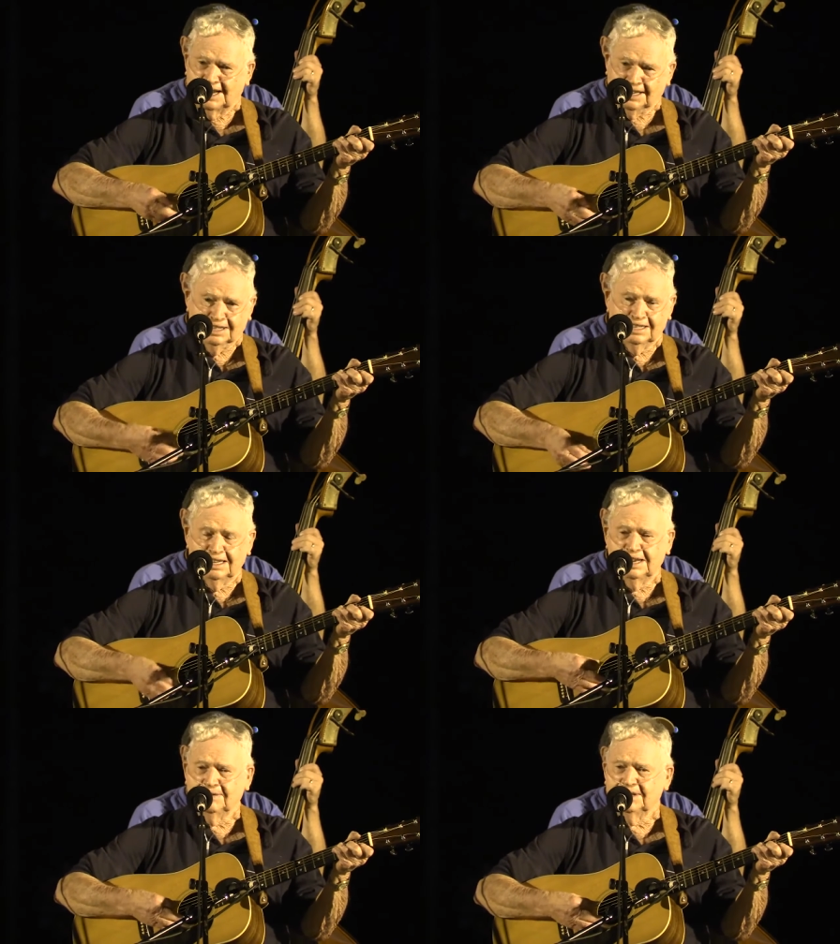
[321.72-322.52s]
like a
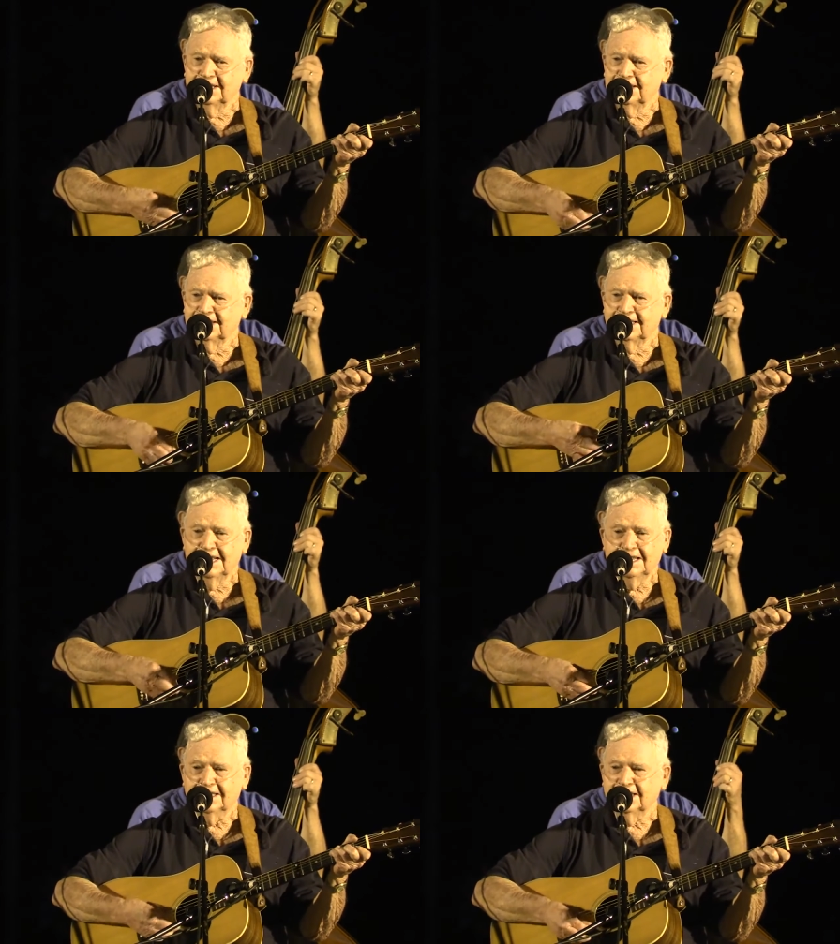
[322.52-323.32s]
lovely
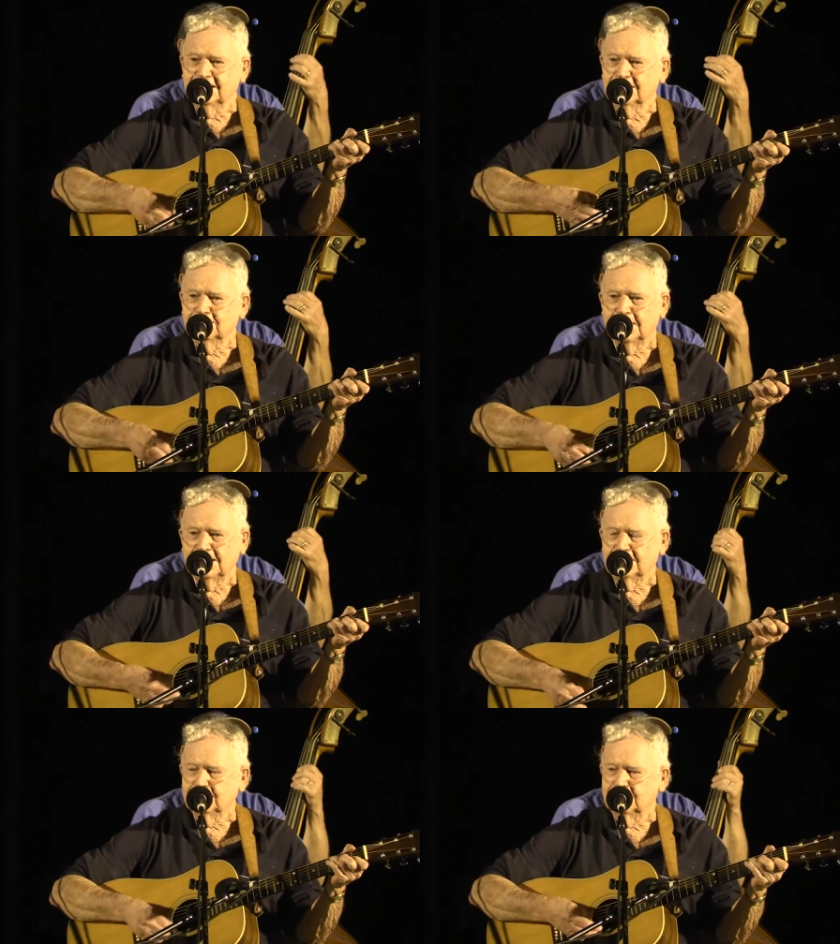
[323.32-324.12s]
lady in
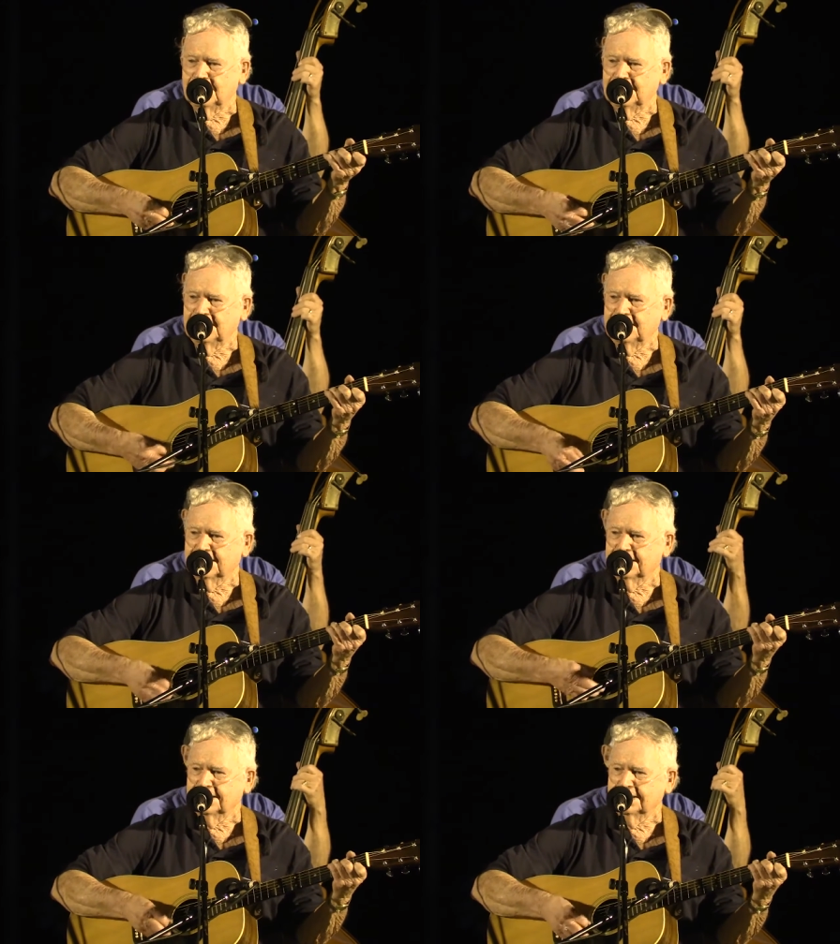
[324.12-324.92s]
my
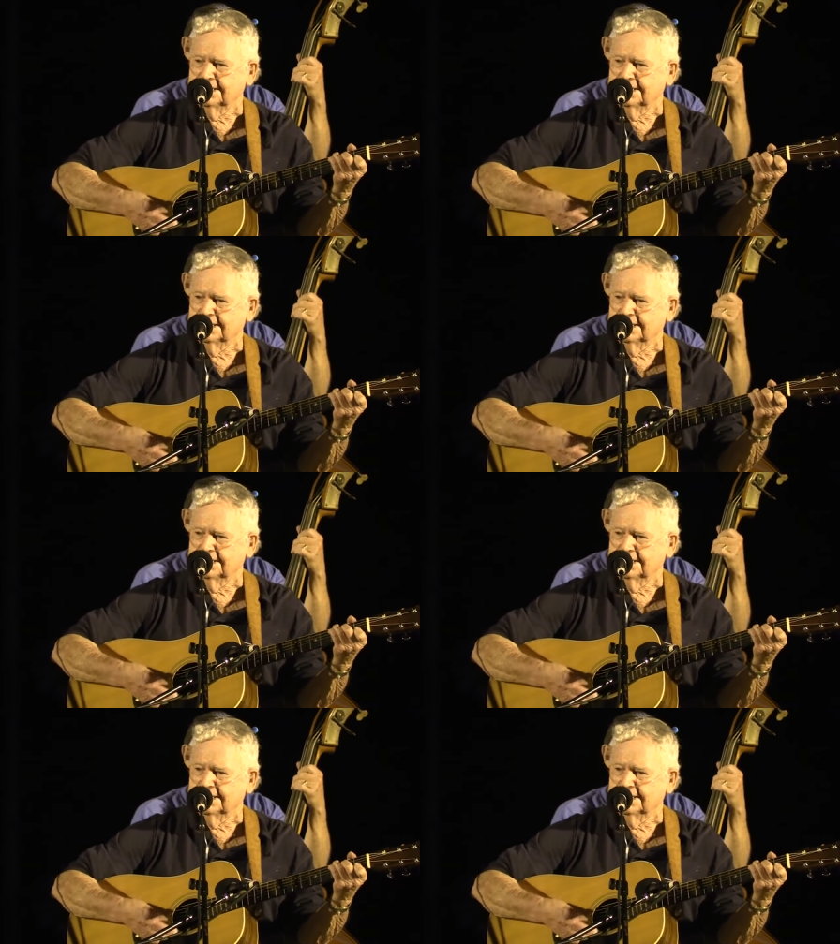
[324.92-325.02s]
mind.